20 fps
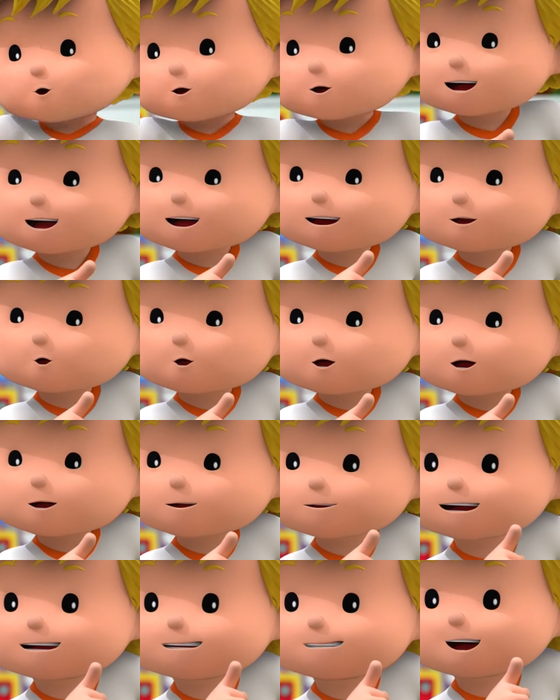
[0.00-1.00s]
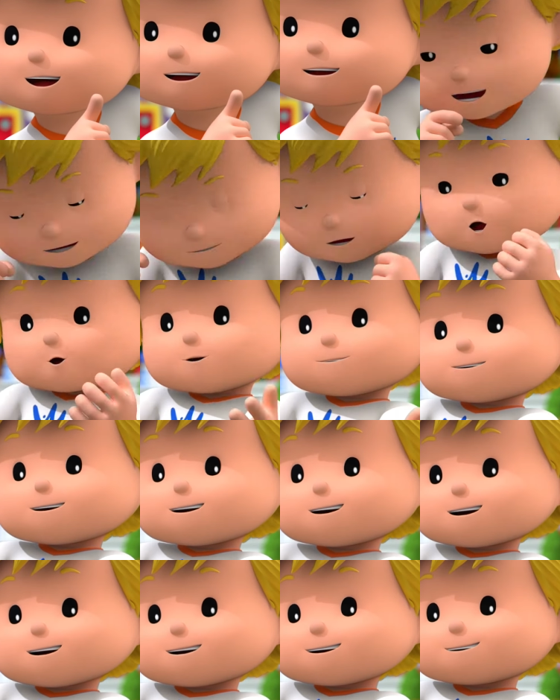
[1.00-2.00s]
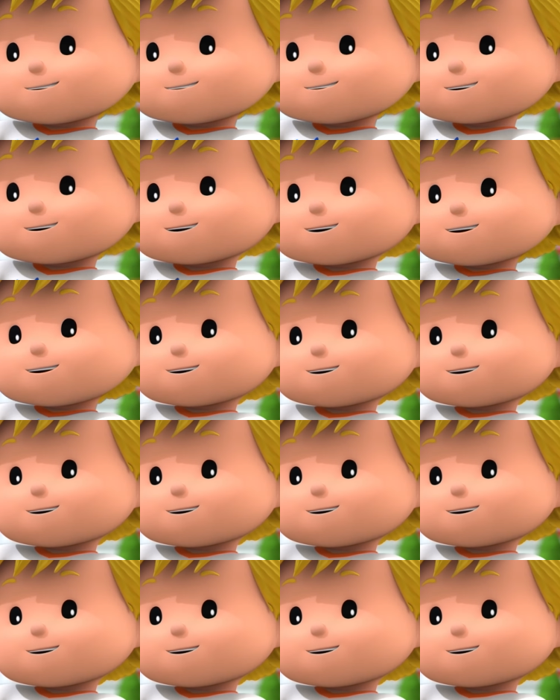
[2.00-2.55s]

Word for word: while we're eating the cookies!